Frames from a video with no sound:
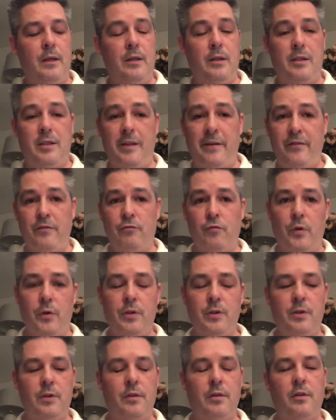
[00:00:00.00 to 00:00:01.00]
7
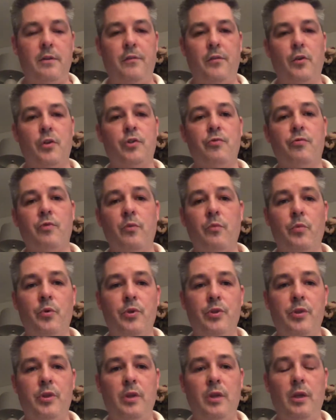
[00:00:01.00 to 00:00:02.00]
runs. The first run
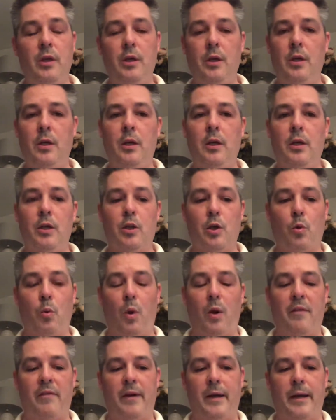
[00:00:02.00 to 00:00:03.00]
was the
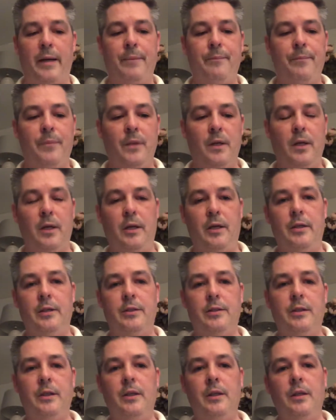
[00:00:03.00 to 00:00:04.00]
qualifier,
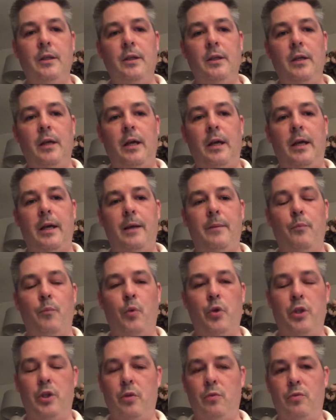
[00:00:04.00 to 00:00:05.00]
and
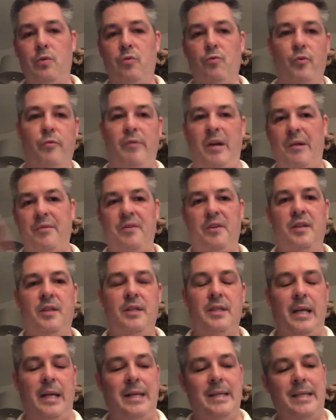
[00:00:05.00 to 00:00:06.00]
what you do is you run around and
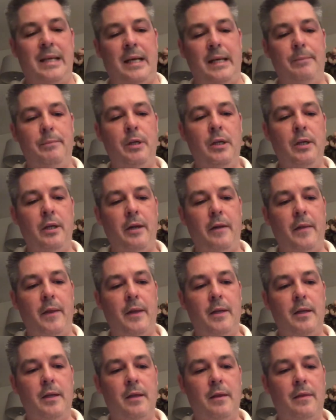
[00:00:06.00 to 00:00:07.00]
set your time, and
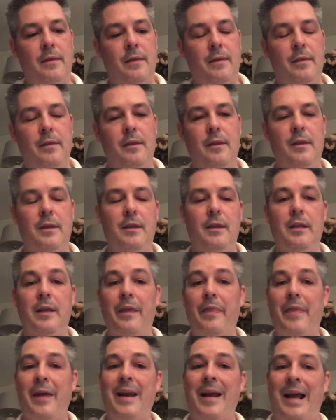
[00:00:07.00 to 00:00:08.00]
then you're
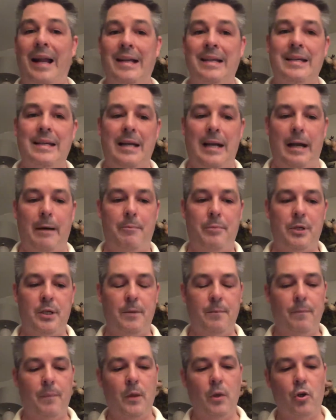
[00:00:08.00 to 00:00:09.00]
then handicapped
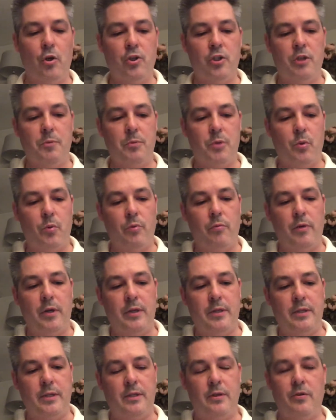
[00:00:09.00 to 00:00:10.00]
on subsequent
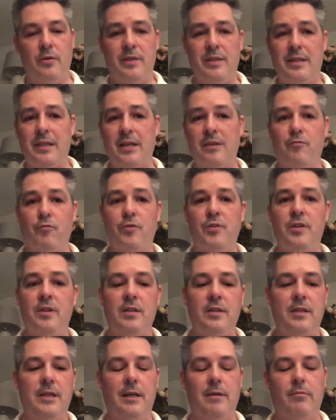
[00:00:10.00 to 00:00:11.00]
races. So there's 6 runs in the
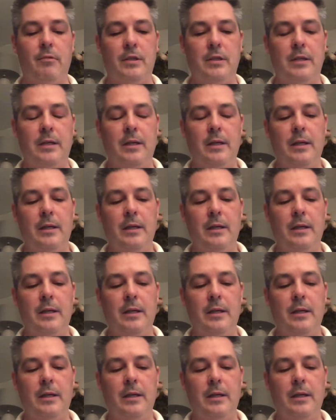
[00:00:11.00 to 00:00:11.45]
series